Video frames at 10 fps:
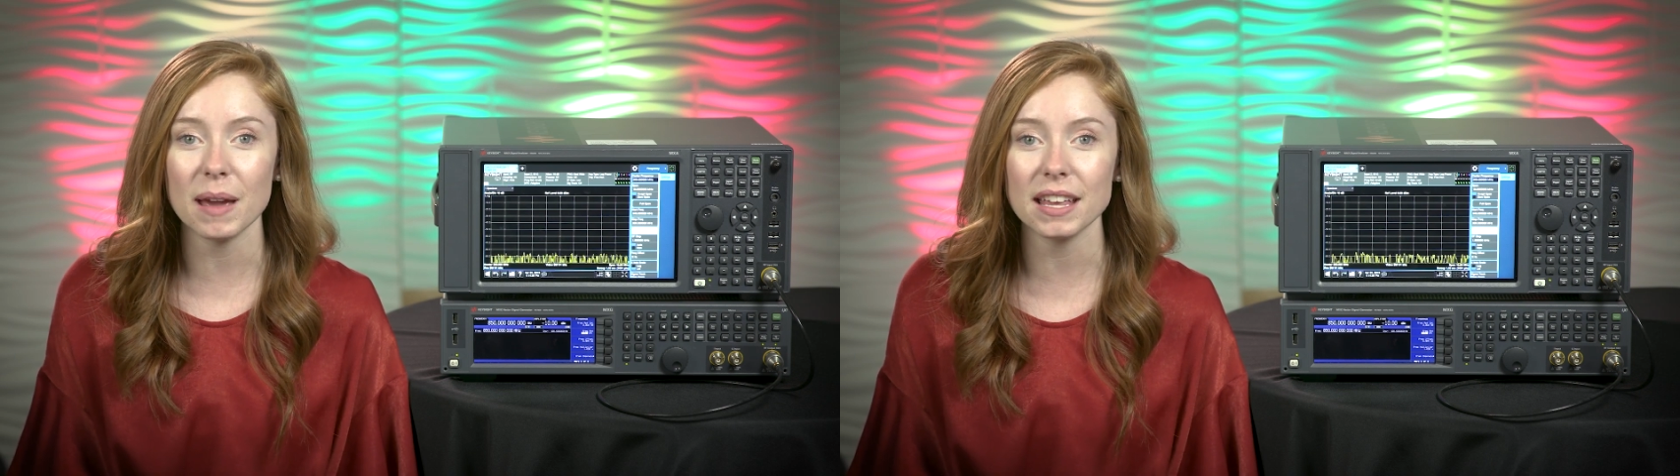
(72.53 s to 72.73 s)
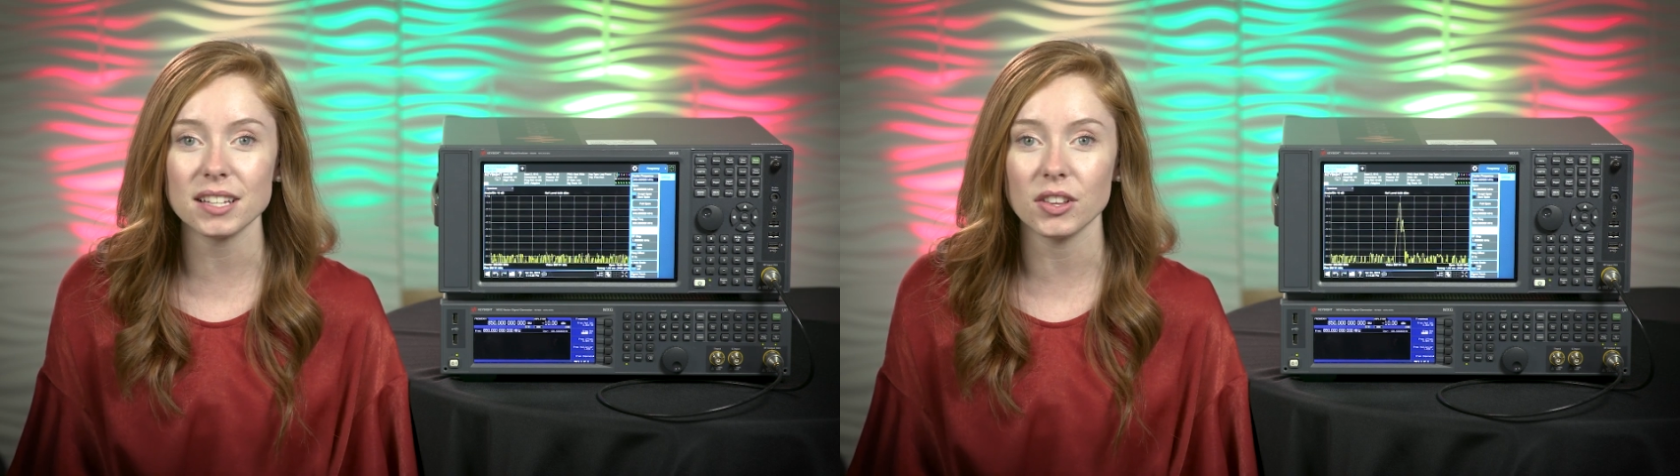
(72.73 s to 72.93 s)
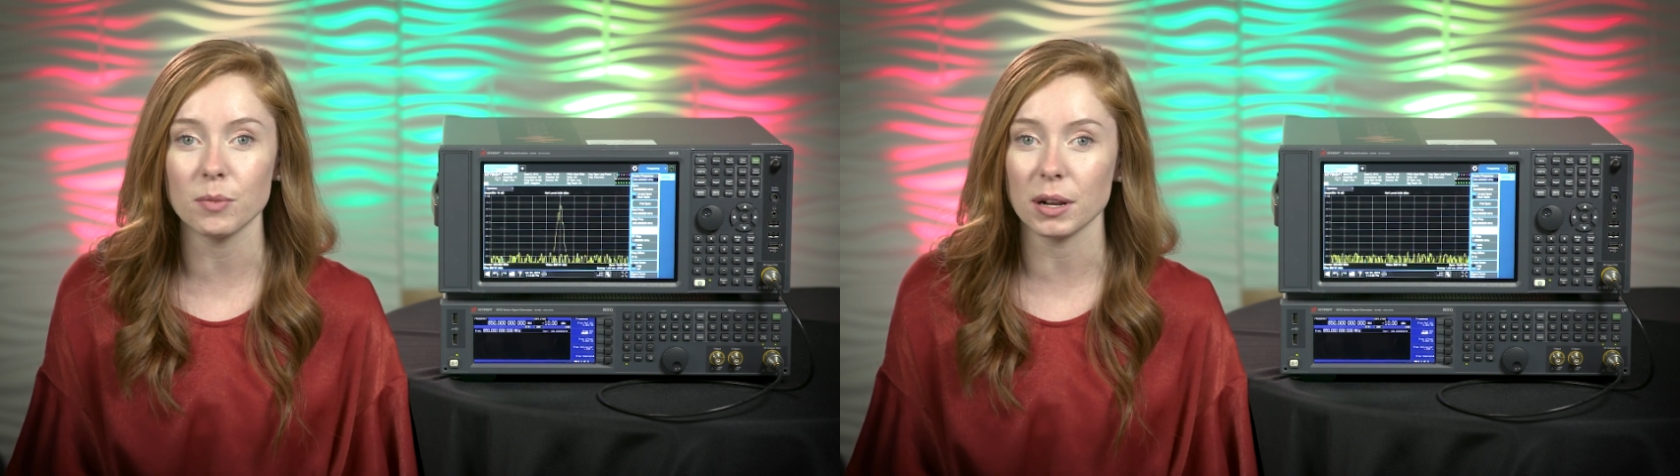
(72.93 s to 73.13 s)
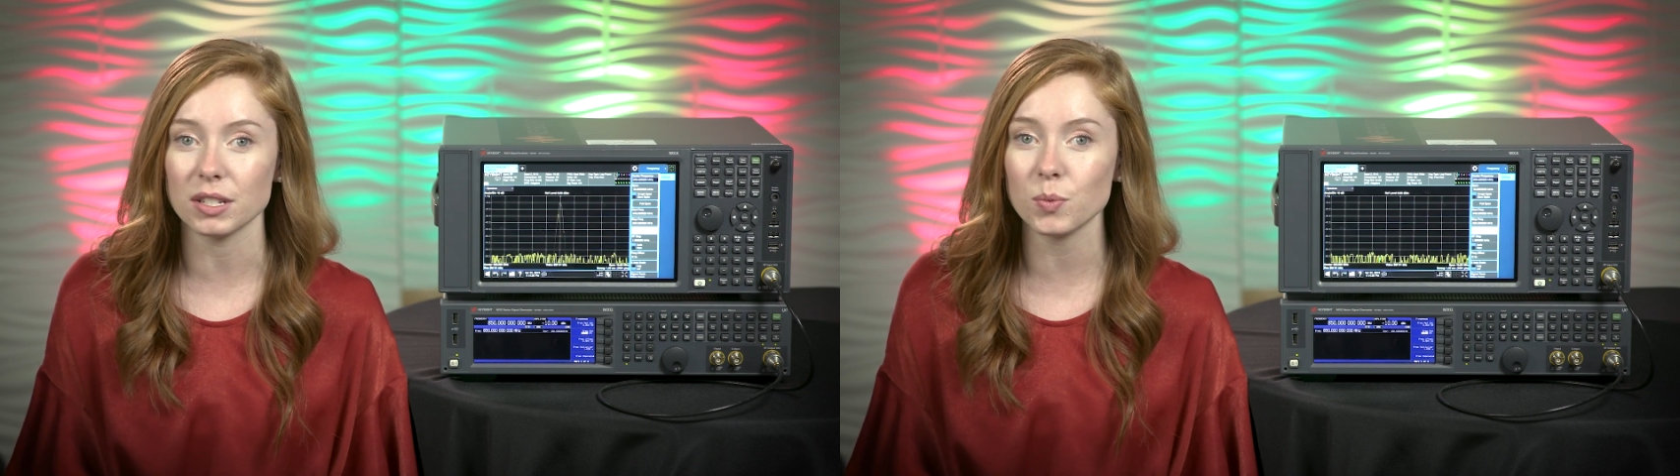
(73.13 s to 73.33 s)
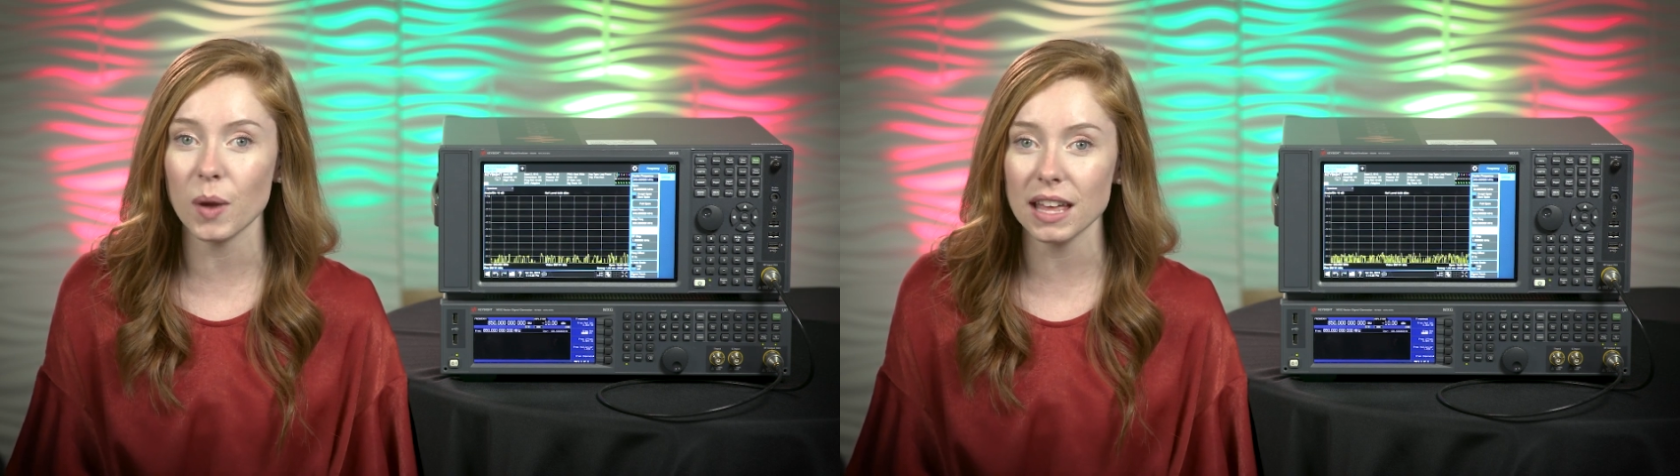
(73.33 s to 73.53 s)
based on the
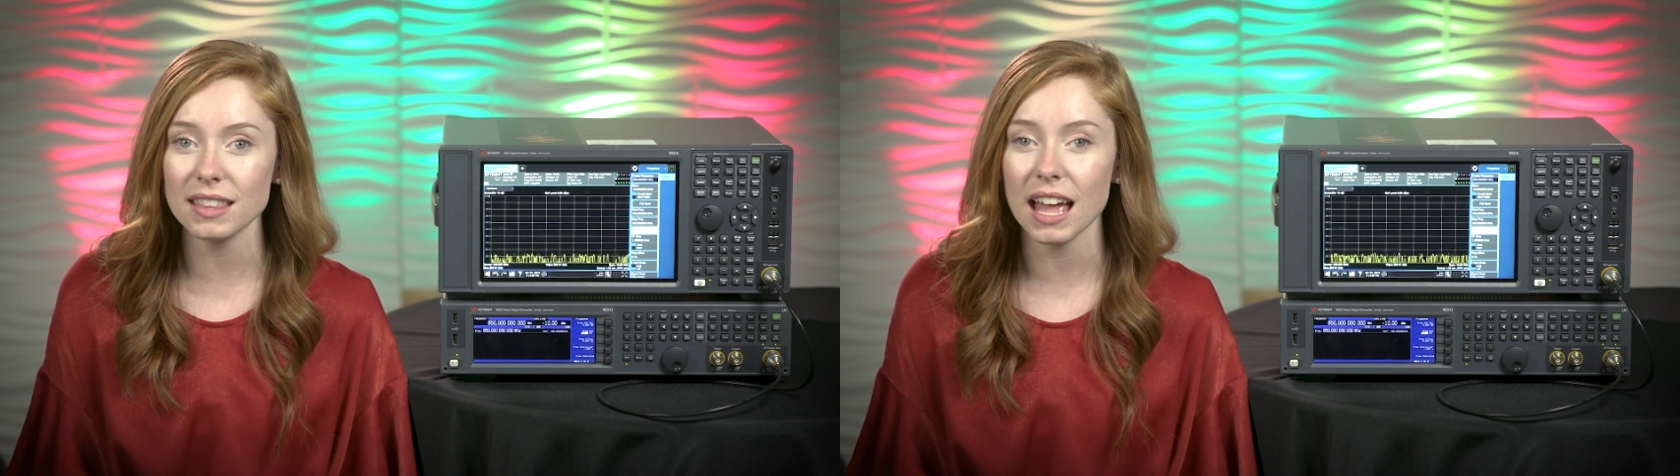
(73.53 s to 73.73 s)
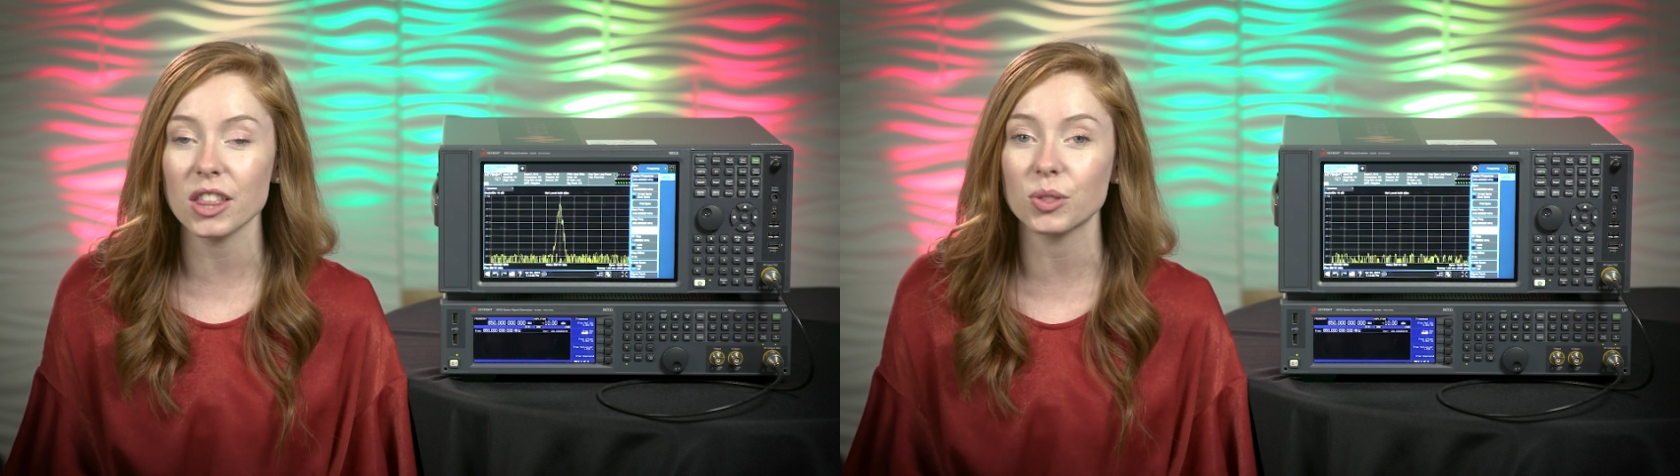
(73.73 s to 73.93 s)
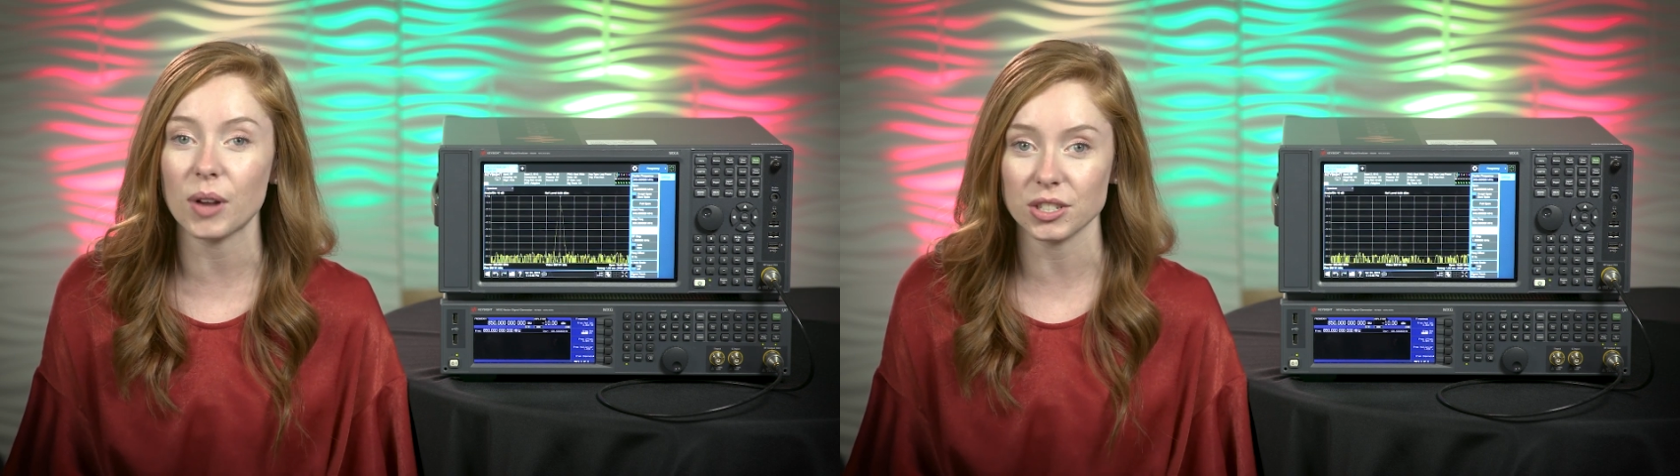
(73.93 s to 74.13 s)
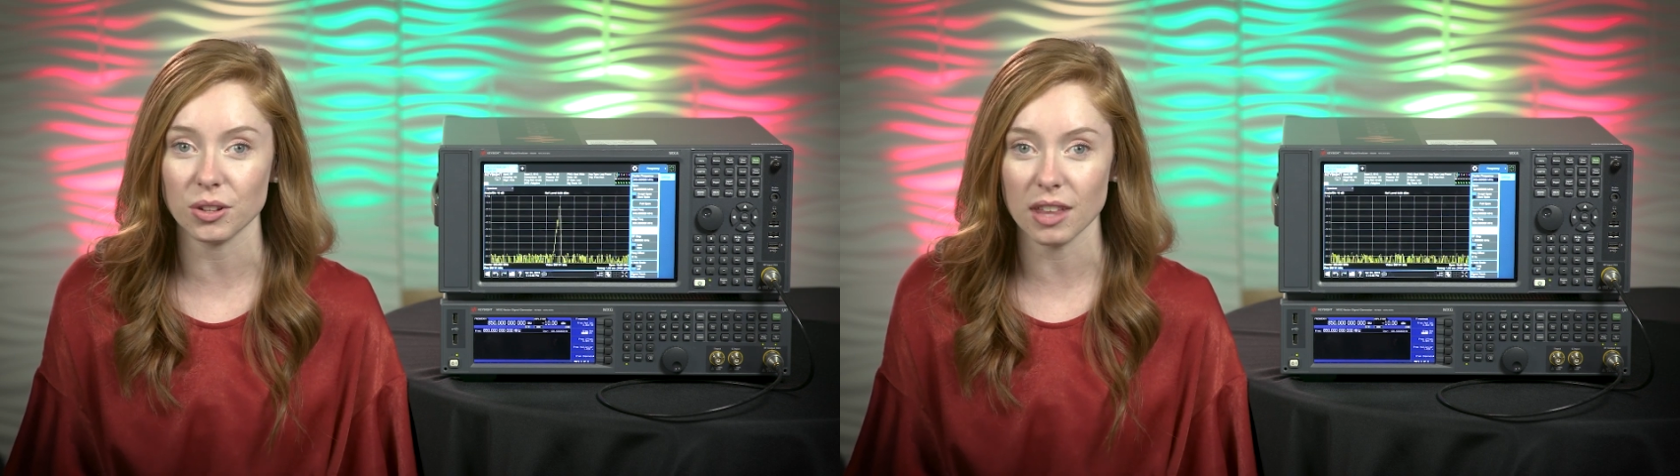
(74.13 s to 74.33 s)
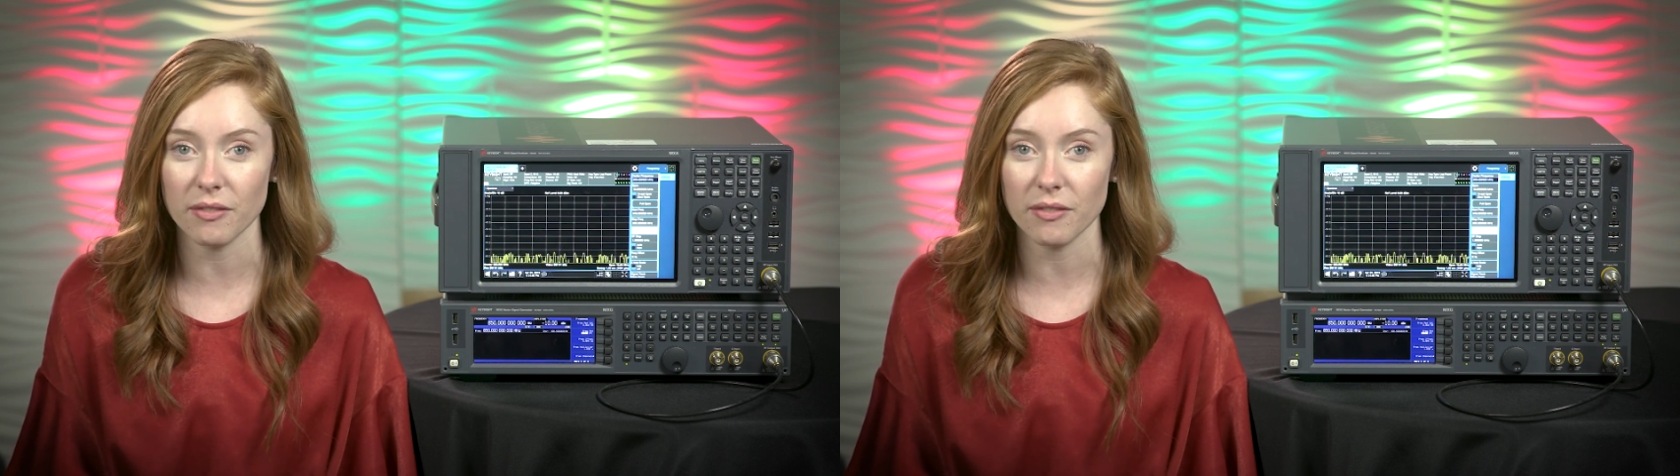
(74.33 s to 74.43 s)
burst width and threshold